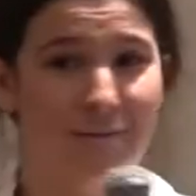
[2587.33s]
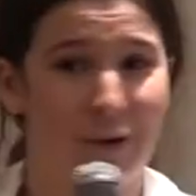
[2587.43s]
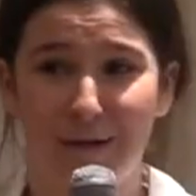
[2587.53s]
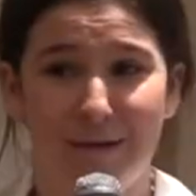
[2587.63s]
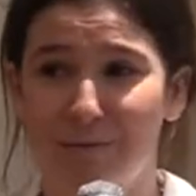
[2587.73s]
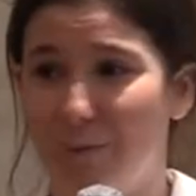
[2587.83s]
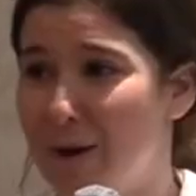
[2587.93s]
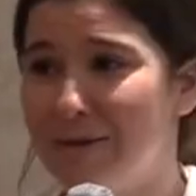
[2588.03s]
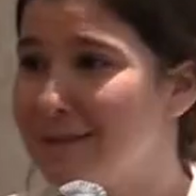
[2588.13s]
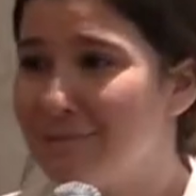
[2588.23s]
What?
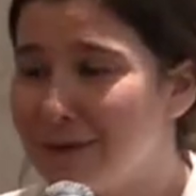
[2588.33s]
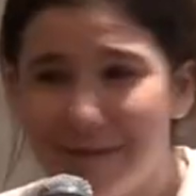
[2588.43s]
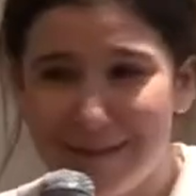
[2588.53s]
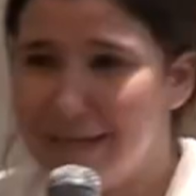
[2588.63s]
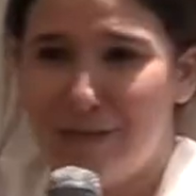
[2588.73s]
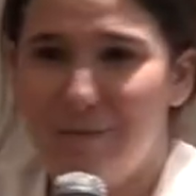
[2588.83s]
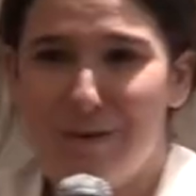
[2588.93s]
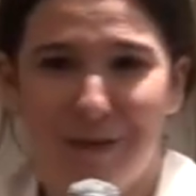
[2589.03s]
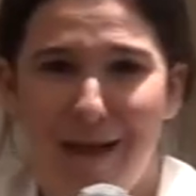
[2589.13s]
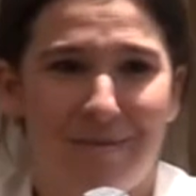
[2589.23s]
What was? What? Teach
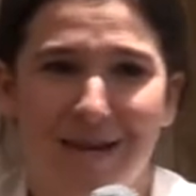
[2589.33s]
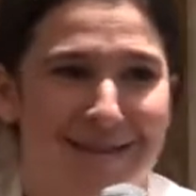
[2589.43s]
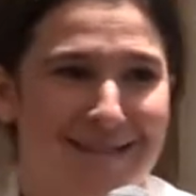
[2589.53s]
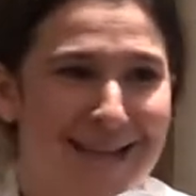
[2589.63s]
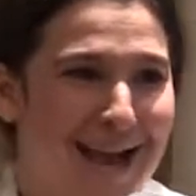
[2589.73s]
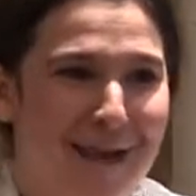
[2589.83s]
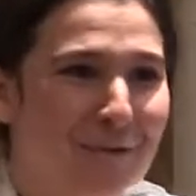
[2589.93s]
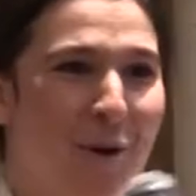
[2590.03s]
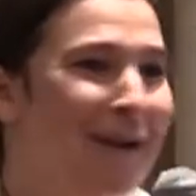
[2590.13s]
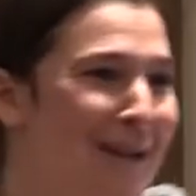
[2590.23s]
me what that means." Like I
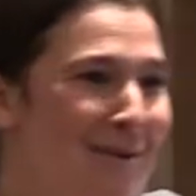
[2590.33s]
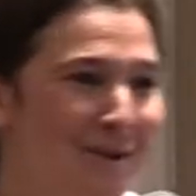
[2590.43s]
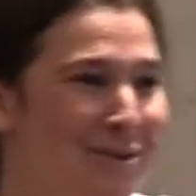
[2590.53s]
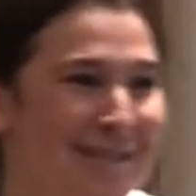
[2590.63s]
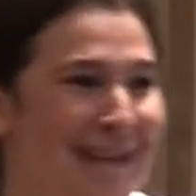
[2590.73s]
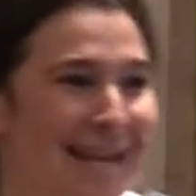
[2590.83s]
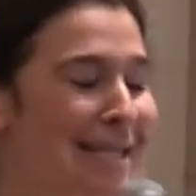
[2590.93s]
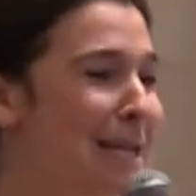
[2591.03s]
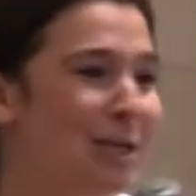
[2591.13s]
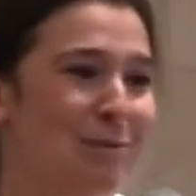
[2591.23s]
have no idea what you just
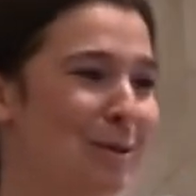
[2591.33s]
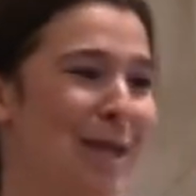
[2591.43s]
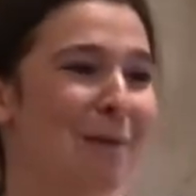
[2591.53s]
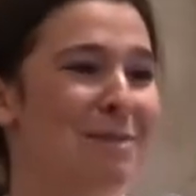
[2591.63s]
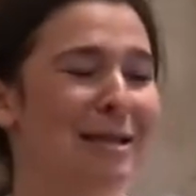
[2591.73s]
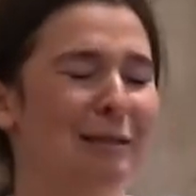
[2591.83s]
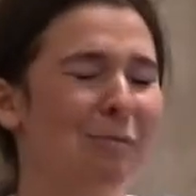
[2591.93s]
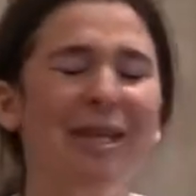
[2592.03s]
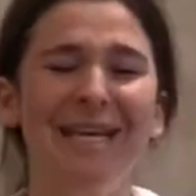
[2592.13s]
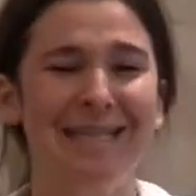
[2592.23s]
said. Teach me what that means,
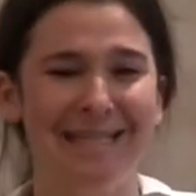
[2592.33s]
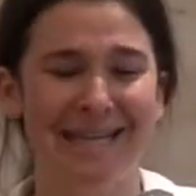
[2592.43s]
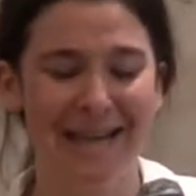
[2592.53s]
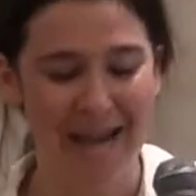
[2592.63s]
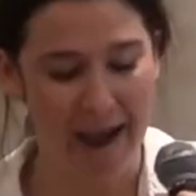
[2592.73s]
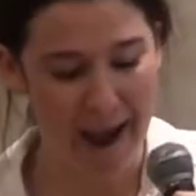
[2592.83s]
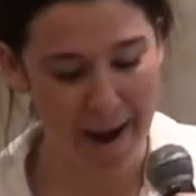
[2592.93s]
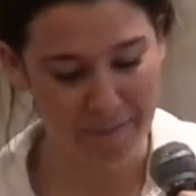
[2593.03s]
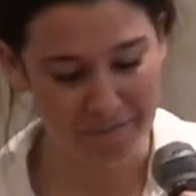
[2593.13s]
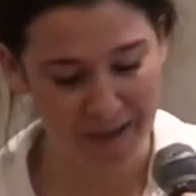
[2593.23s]
please.
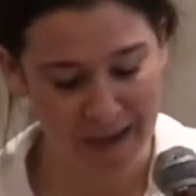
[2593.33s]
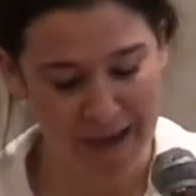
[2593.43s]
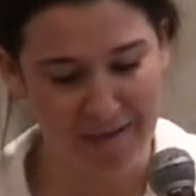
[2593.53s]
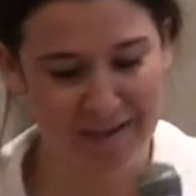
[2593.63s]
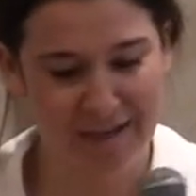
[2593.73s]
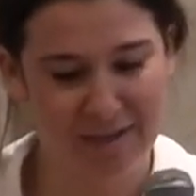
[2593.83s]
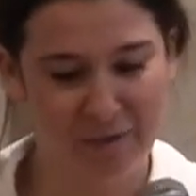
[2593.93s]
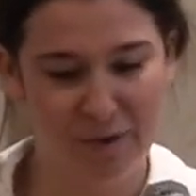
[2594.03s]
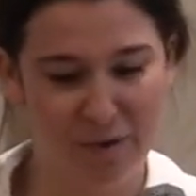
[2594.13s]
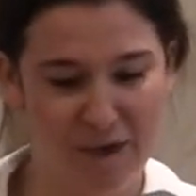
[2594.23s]
Um, this does
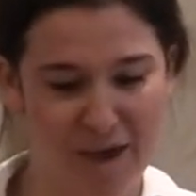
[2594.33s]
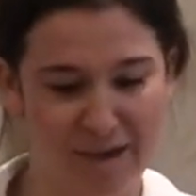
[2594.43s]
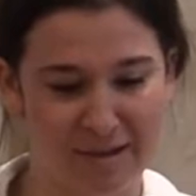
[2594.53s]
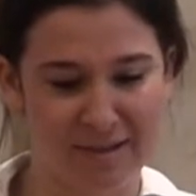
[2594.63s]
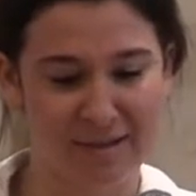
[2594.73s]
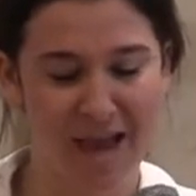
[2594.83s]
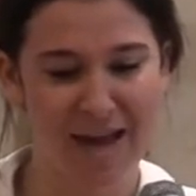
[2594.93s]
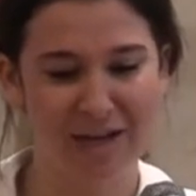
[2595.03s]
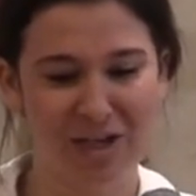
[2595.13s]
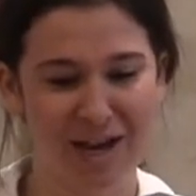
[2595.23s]
a few things.
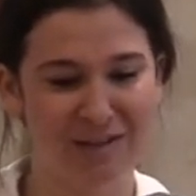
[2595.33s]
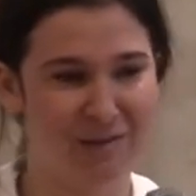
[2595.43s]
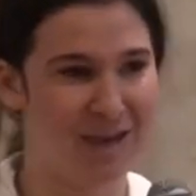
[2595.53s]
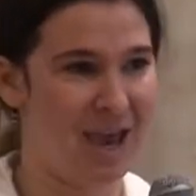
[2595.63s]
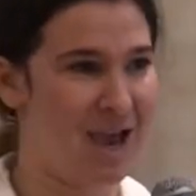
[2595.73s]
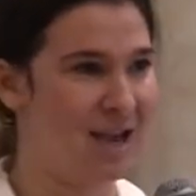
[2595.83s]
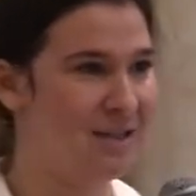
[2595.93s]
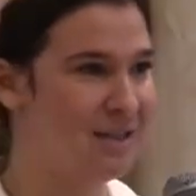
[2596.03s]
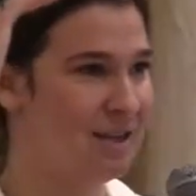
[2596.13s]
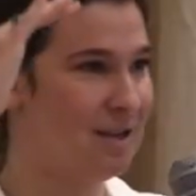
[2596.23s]
Any chance we
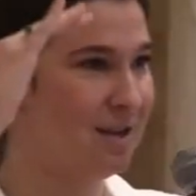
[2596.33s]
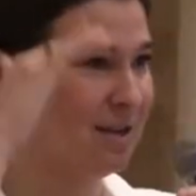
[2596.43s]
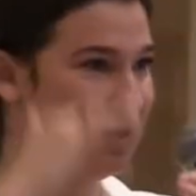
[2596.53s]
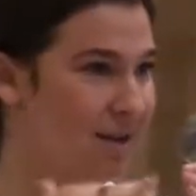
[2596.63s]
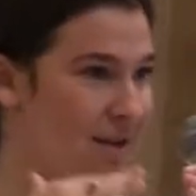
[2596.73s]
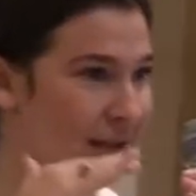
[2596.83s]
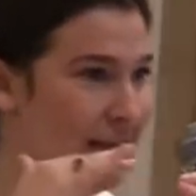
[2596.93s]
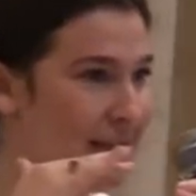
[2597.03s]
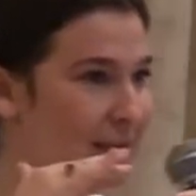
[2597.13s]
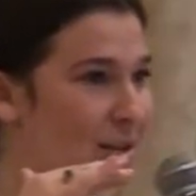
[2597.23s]
can to
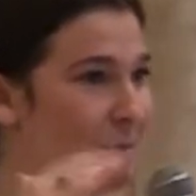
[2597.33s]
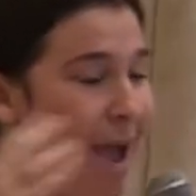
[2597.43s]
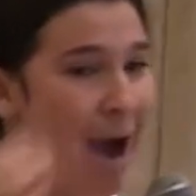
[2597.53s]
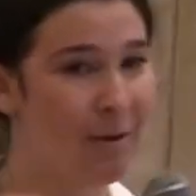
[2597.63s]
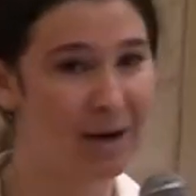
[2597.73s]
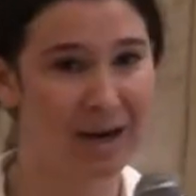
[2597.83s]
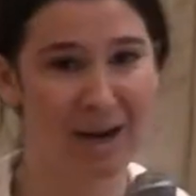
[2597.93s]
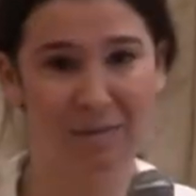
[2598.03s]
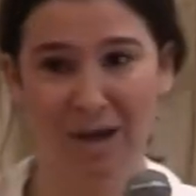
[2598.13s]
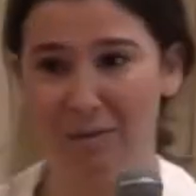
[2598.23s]
lessen the power
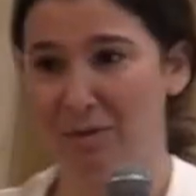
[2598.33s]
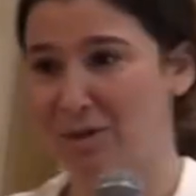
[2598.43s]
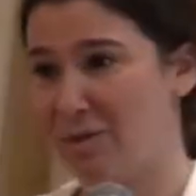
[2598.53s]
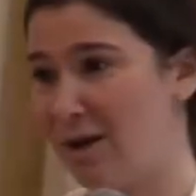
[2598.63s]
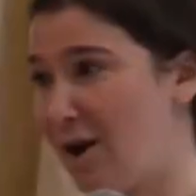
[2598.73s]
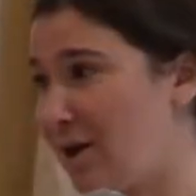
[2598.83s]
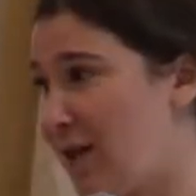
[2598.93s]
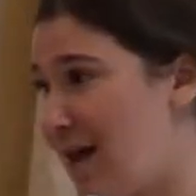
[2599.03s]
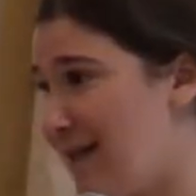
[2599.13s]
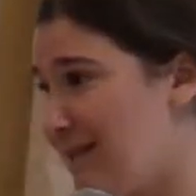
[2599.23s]
dynamic between our
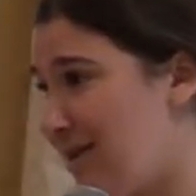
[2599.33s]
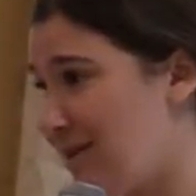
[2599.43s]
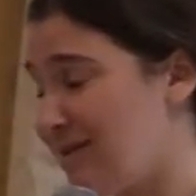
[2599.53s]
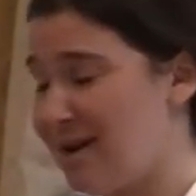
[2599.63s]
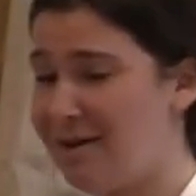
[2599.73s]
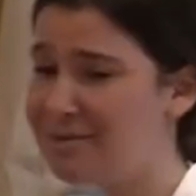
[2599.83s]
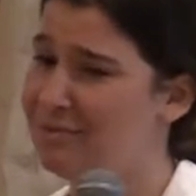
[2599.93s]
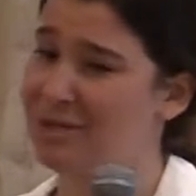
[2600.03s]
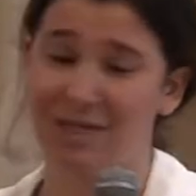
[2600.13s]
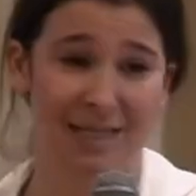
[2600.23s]
clients and
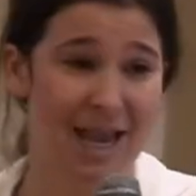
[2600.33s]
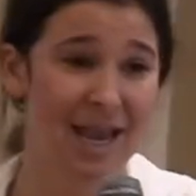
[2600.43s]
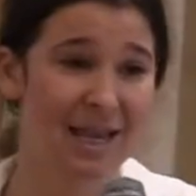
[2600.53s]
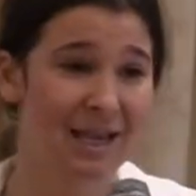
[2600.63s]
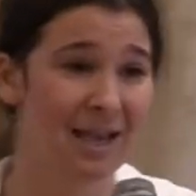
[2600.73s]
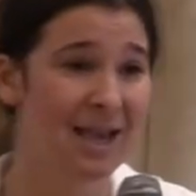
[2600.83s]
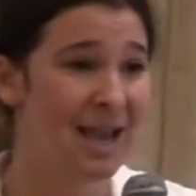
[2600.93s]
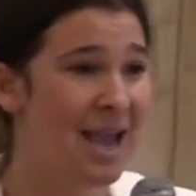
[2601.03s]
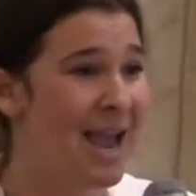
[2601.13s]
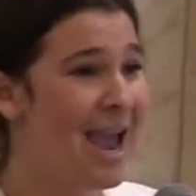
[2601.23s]
ourselves, we should take.
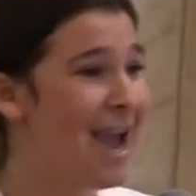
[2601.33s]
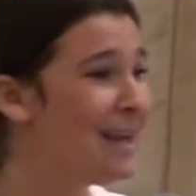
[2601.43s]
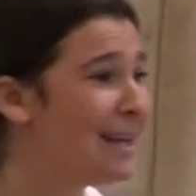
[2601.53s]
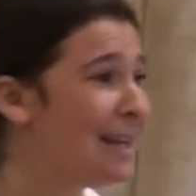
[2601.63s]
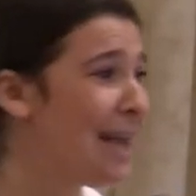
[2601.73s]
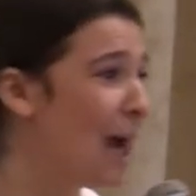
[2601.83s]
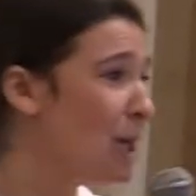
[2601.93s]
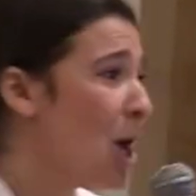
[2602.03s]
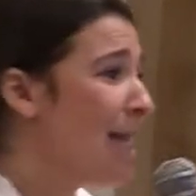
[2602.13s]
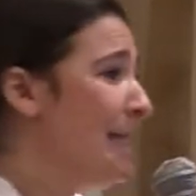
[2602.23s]
And
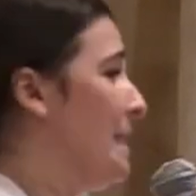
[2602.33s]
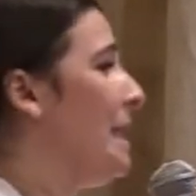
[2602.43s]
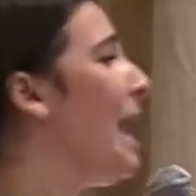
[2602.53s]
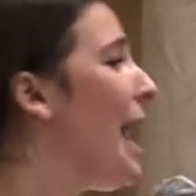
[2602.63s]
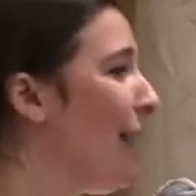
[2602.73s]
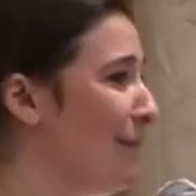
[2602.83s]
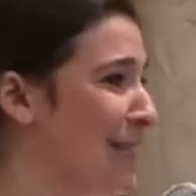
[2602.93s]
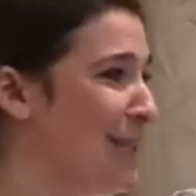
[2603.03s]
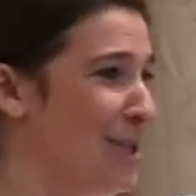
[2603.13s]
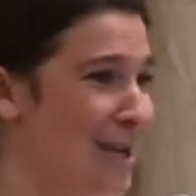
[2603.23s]
clients love
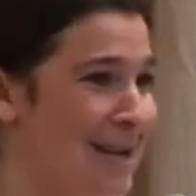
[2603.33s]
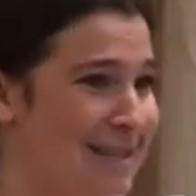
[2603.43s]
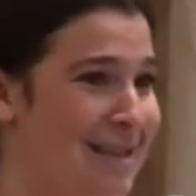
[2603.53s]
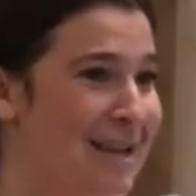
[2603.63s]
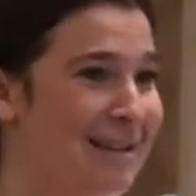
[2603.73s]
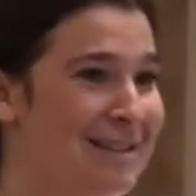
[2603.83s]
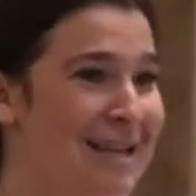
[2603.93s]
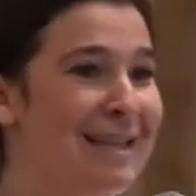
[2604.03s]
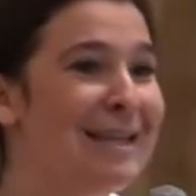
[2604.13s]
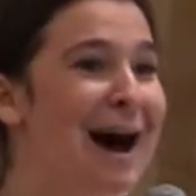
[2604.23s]
teaching us things.
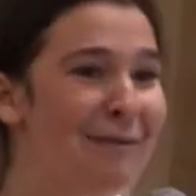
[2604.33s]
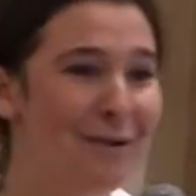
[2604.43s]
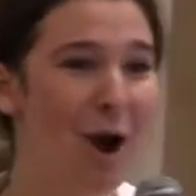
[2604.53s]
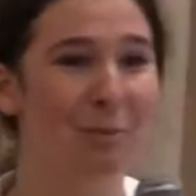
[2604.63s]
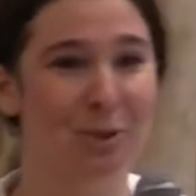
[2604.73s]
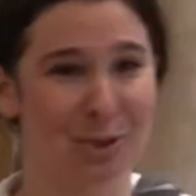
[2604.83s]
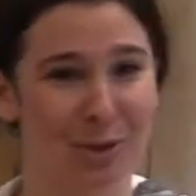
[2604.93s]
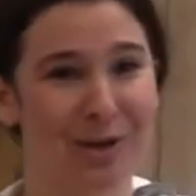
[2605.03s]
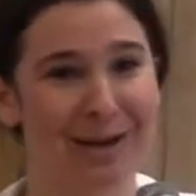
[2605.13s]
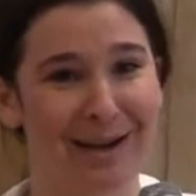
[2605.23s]
They love an
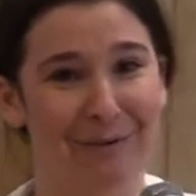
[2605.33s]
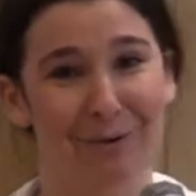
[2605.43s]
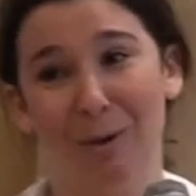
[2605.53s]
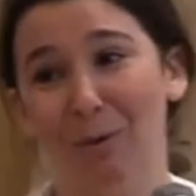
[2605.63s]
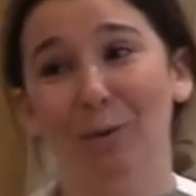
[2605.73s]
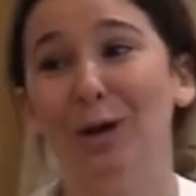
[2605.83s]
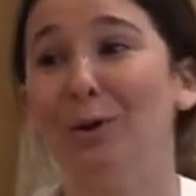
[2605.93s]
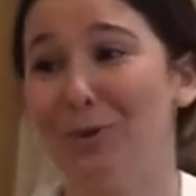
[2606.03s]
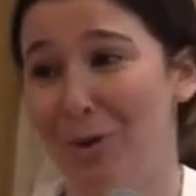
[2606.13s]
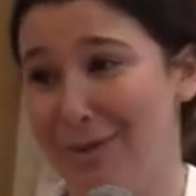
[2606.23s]
opportunity for when we
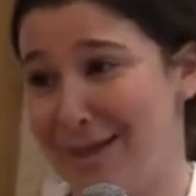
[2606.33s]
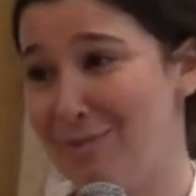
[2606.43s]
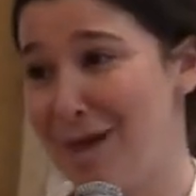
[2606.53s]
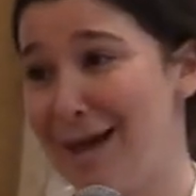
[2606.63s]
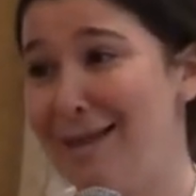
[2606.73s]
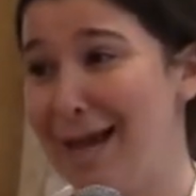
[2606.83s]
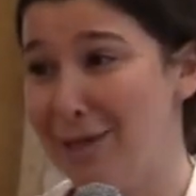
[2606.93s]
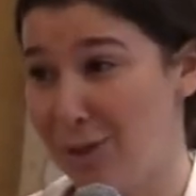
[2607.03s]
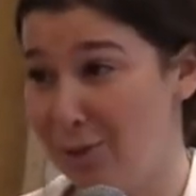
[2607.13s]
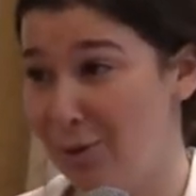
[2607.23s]
don't know something and
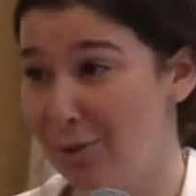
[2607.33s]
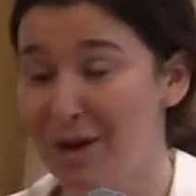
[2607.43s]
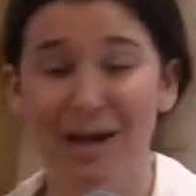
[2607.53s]
they do.